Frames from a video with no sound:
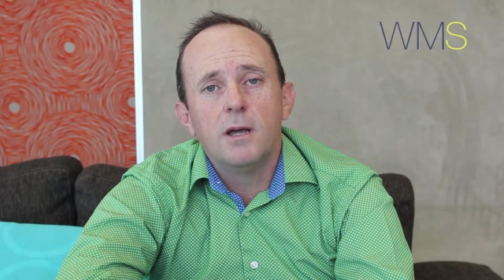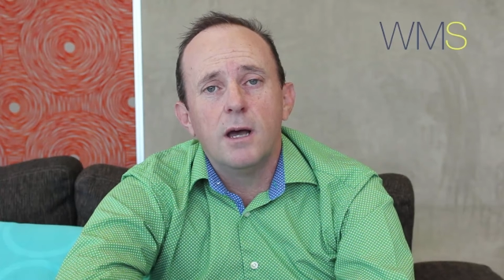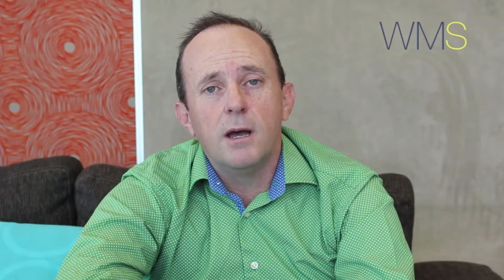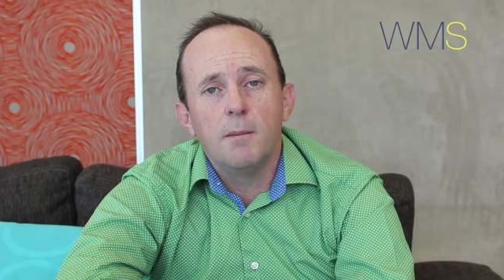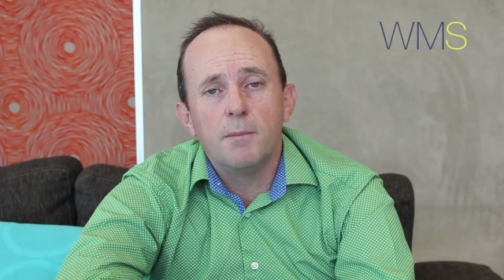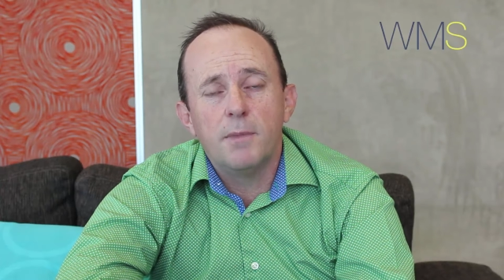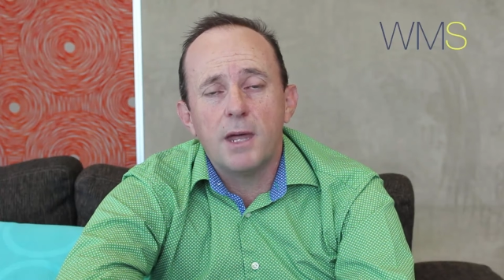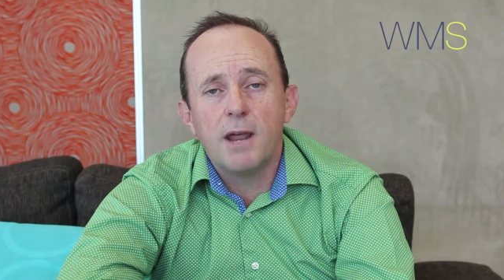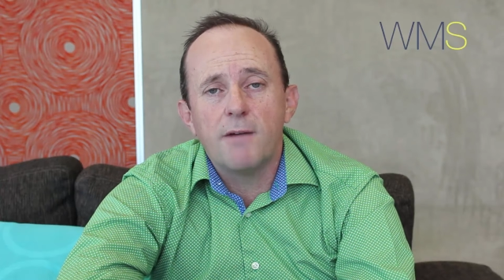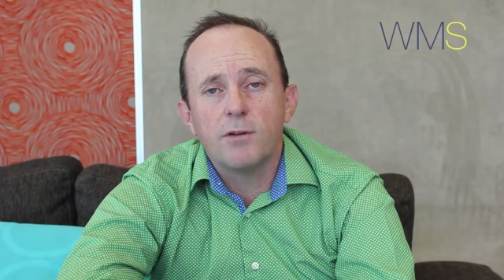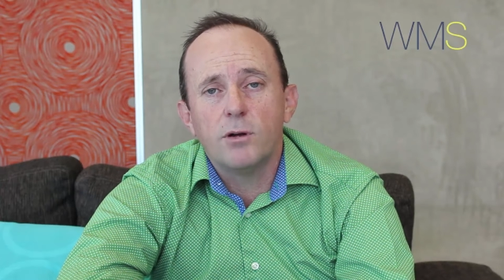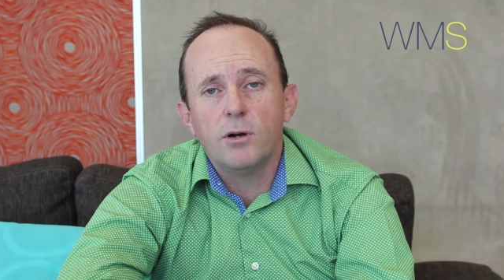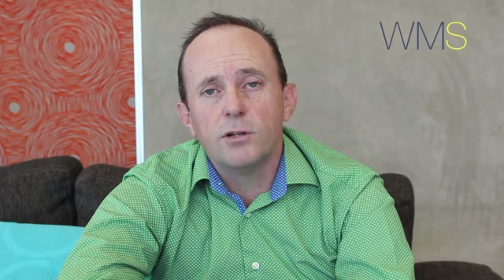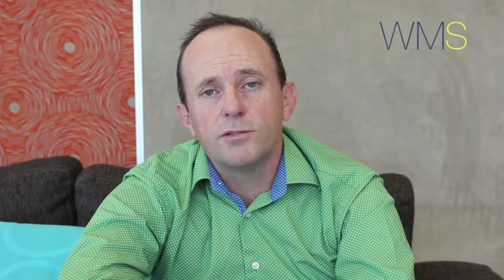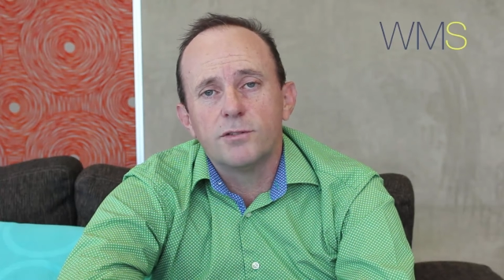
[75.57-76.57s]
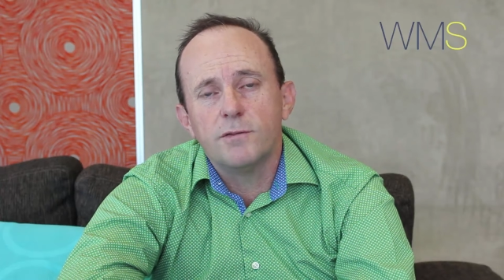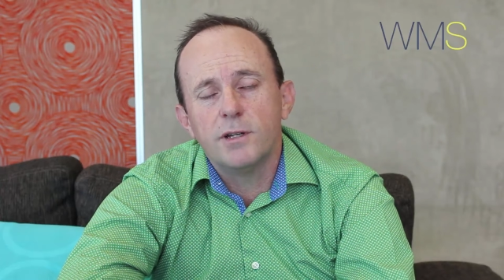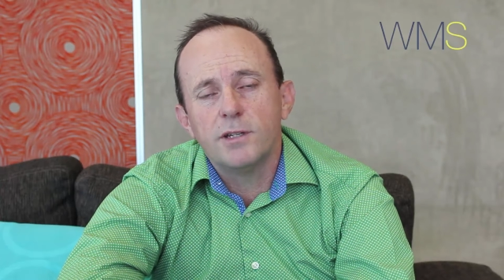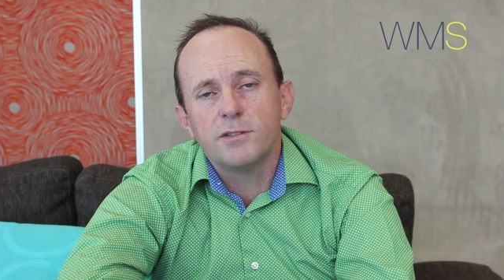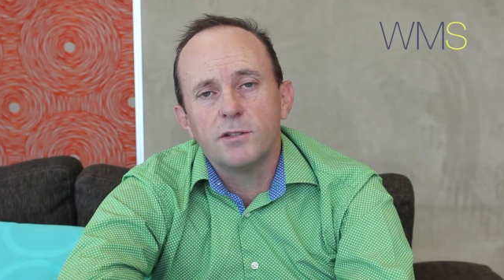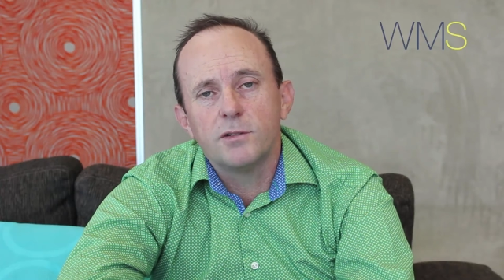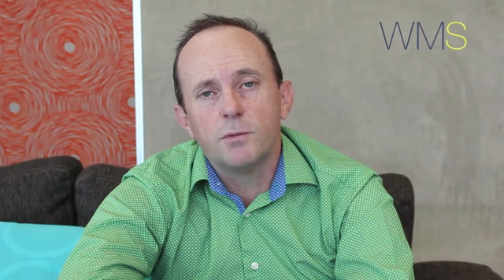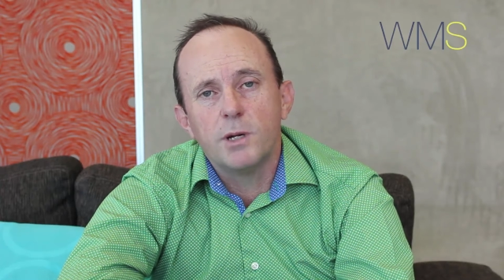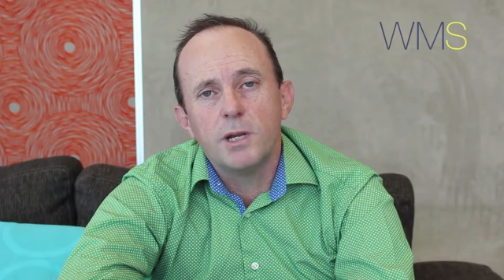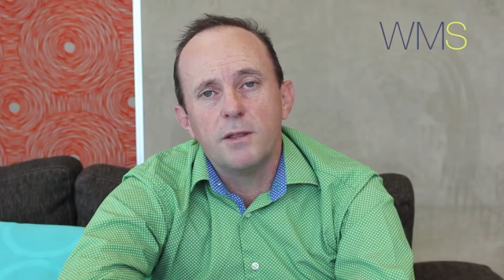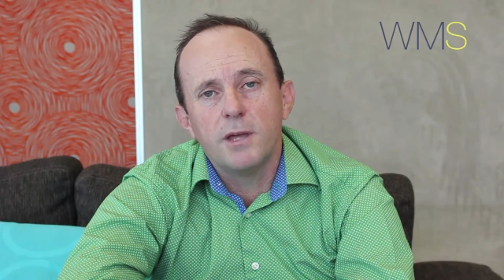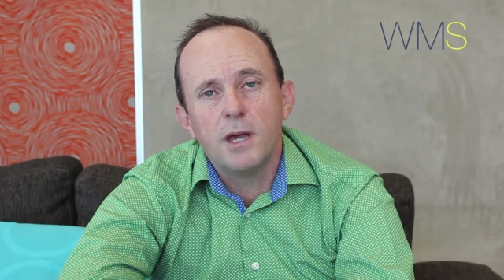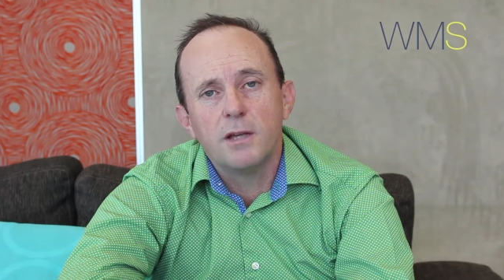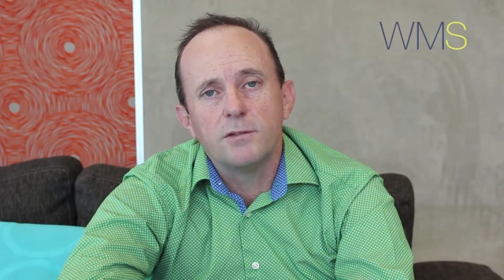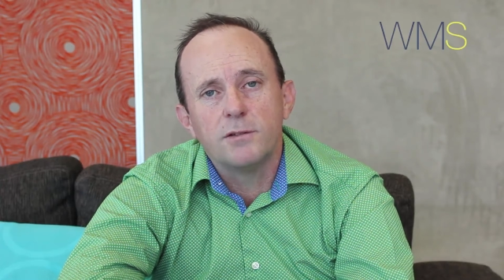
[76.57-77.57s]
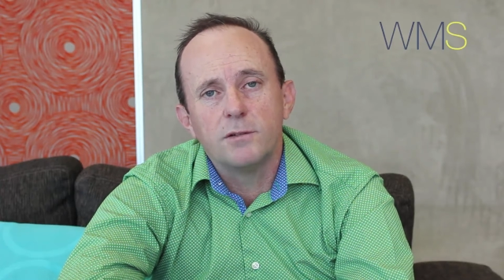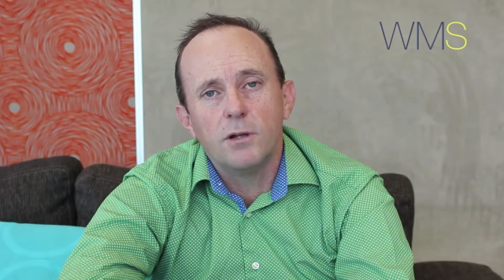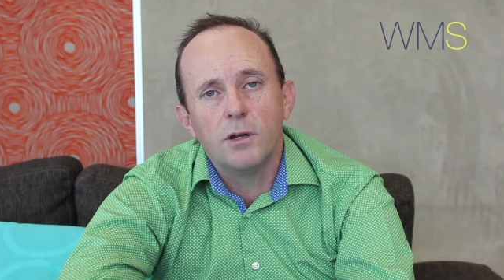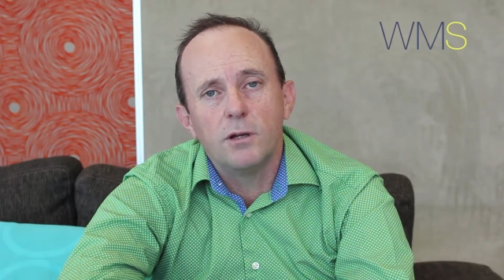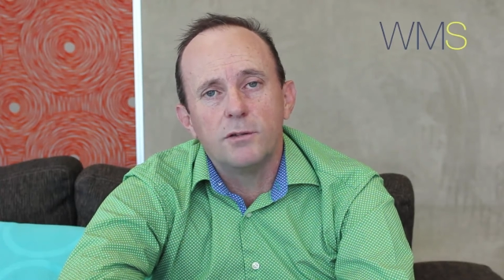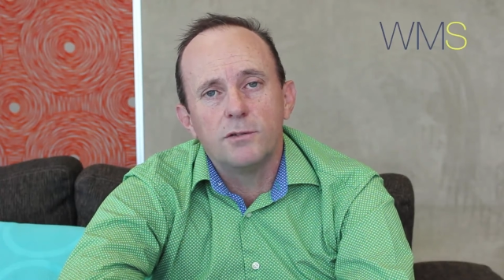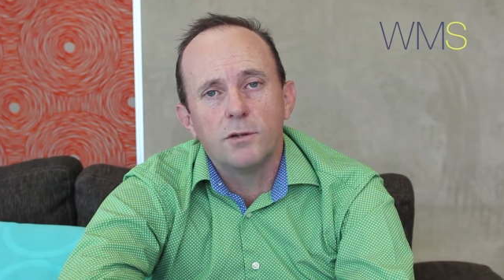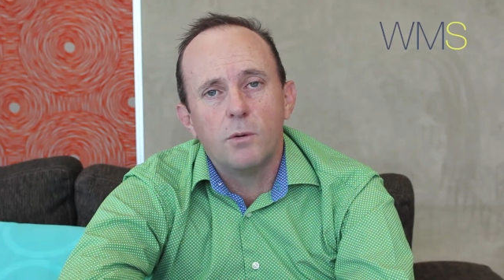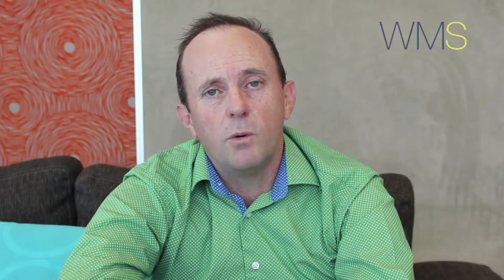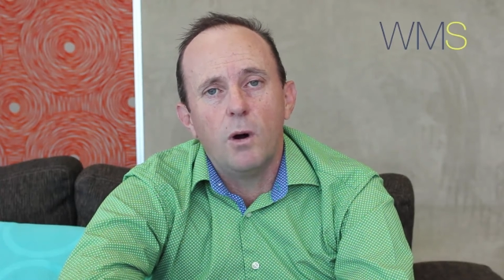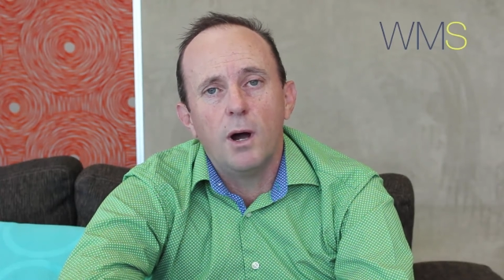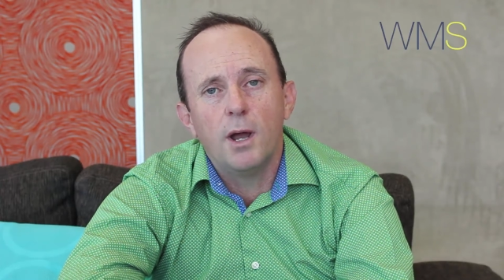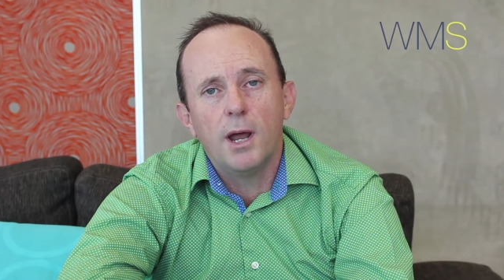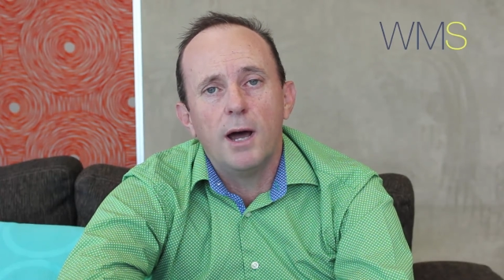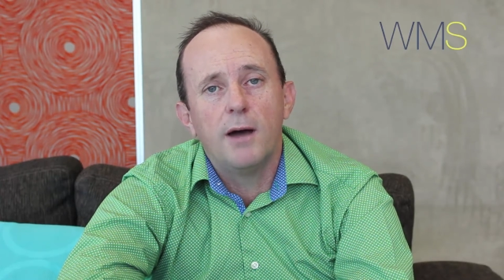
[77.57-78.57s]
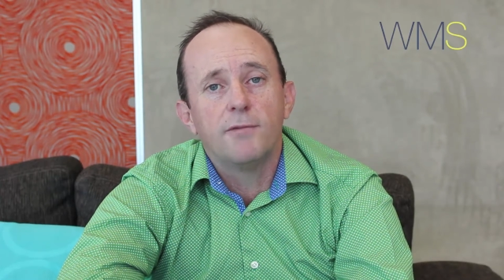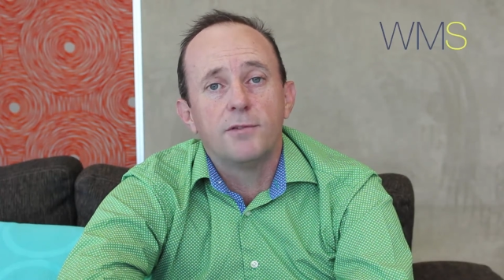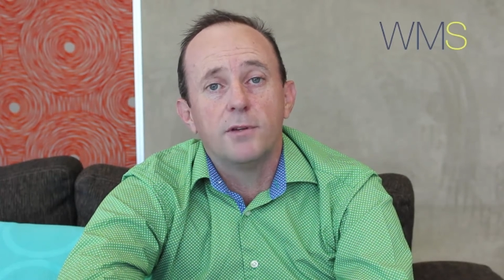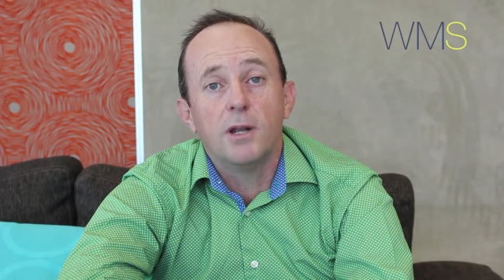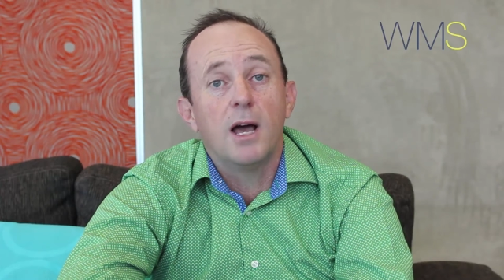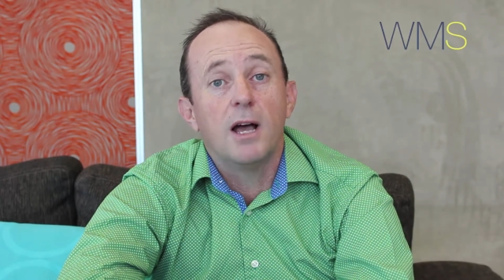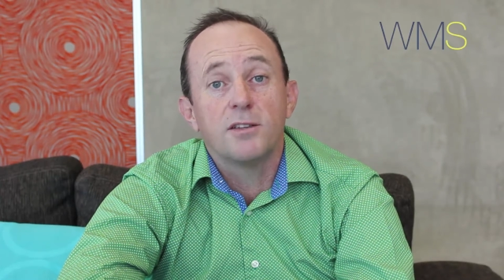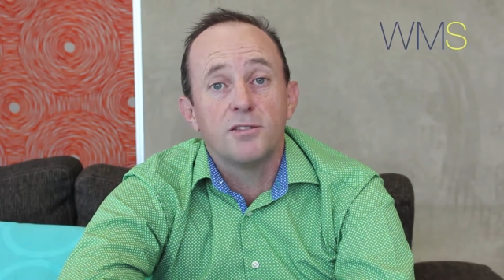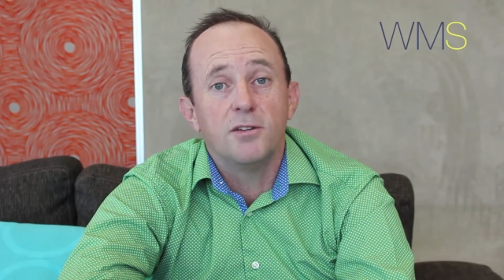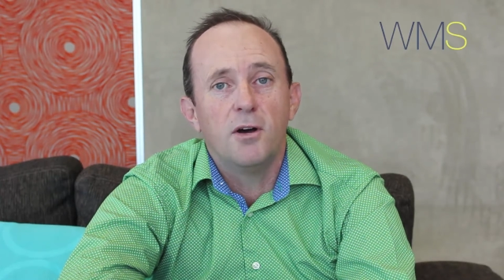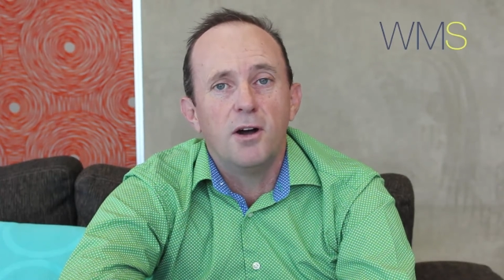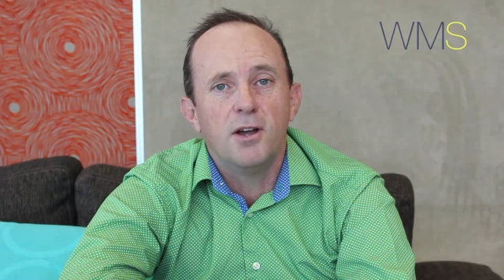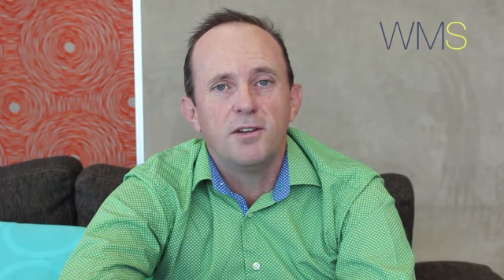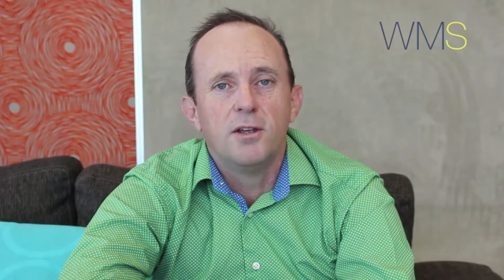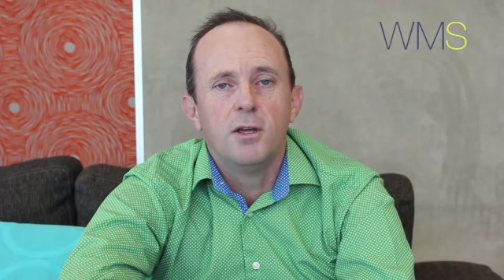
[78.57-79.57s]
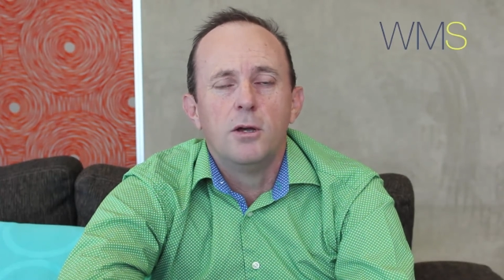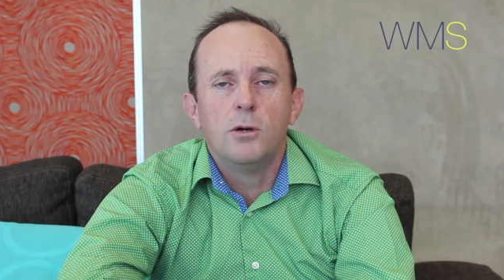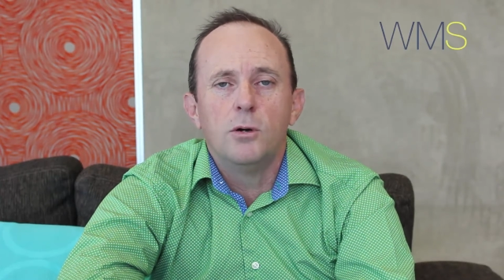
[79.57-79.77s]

that have a cost of less than $20,000 acquired after last night,